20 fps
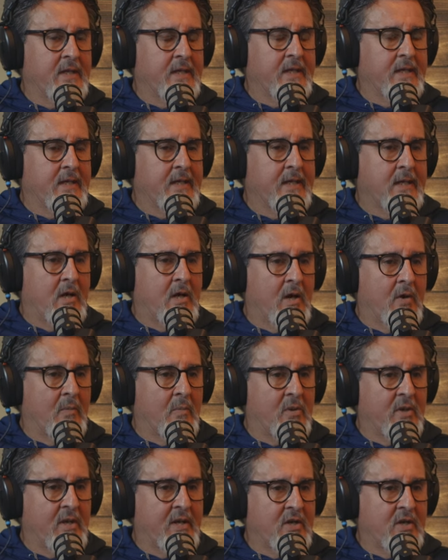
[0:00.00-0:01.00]
league
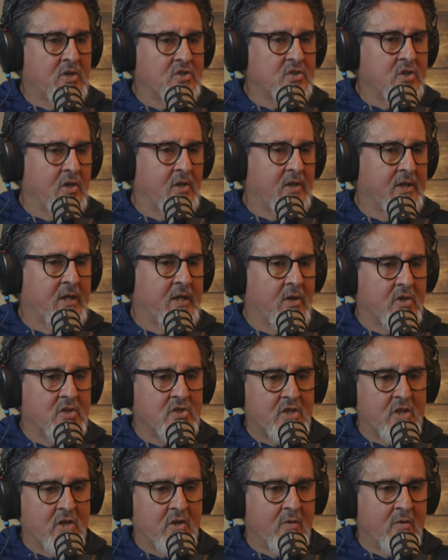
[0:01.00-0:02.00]
our players in our league
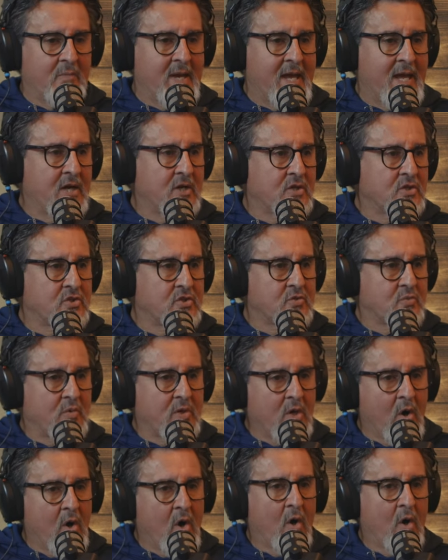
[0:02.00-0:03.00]
our general managers
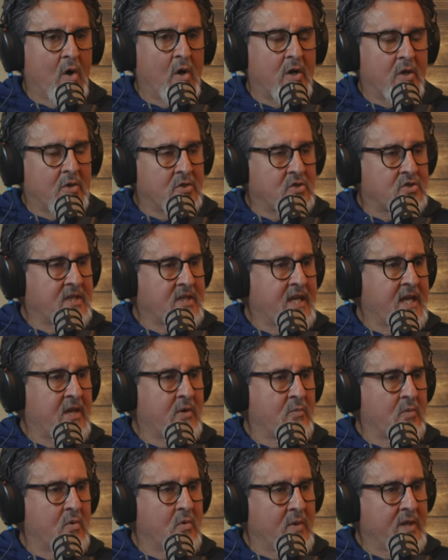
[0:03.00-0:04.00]
we all
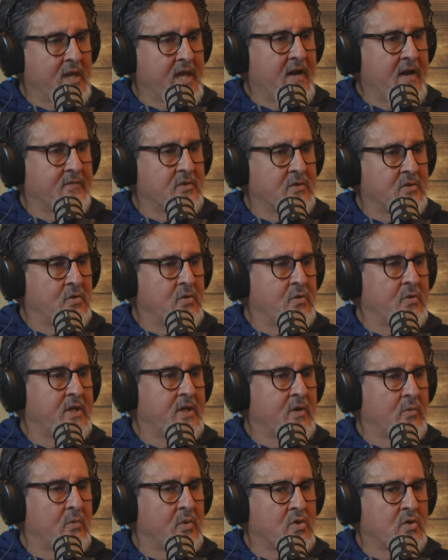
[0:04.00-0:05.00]
understand what we have to do
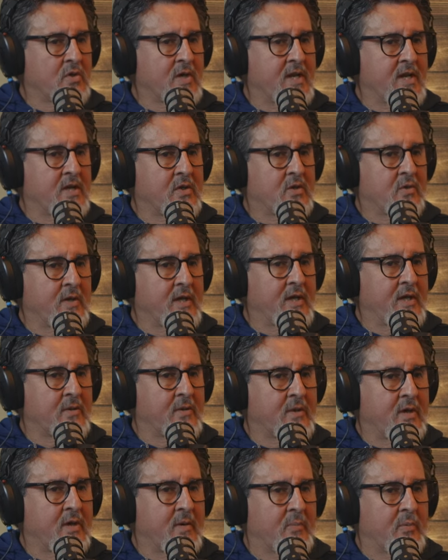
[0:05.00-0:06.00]
here we're trying to
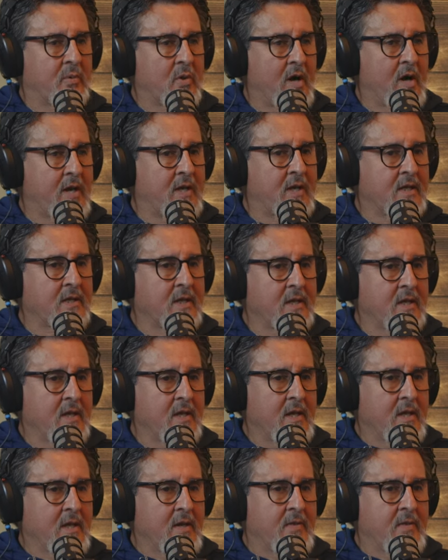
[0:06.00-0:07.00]
create a, a product
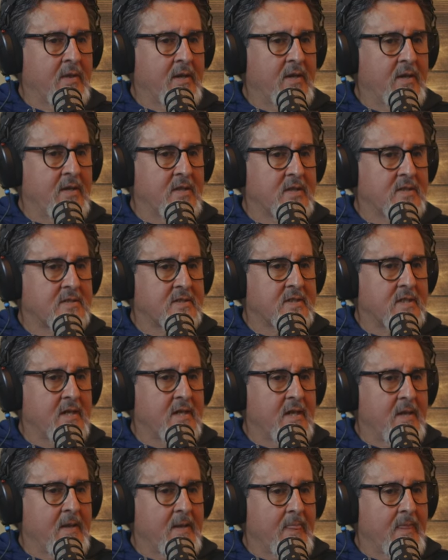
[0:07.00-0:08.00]
that is
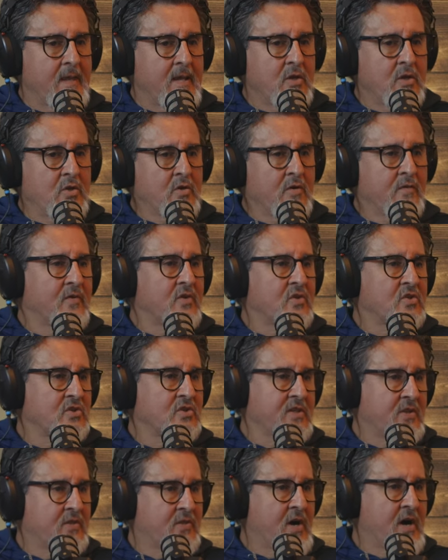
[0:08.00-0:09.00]

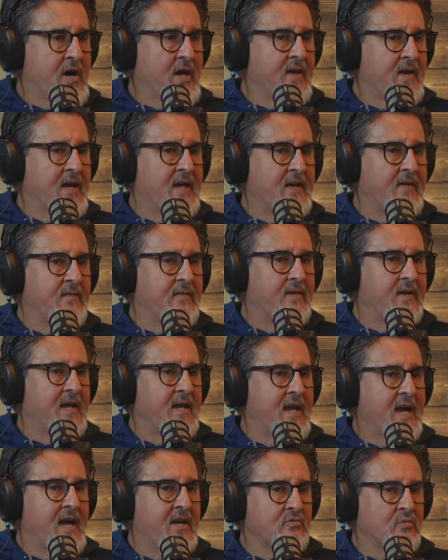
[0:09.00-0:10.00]
universally thought of
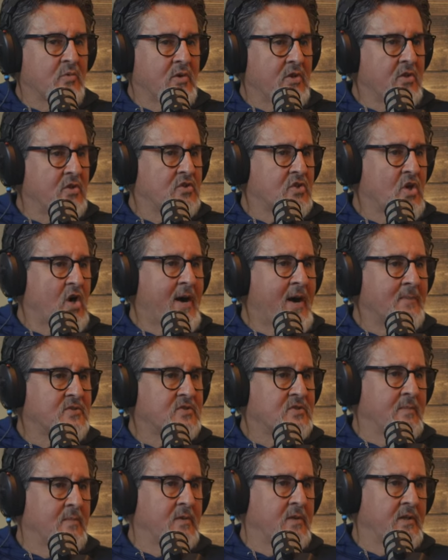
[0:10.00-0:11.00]
as one of the
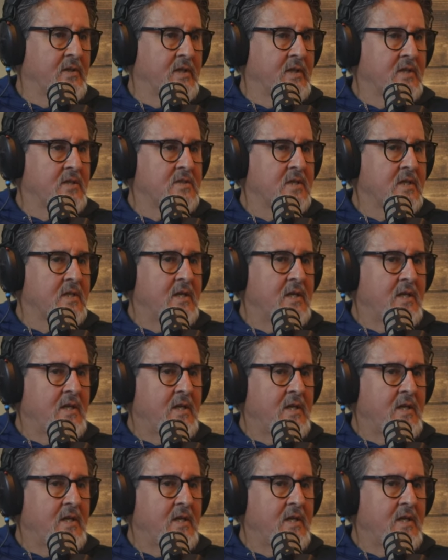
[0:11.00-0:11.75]
top summer leagues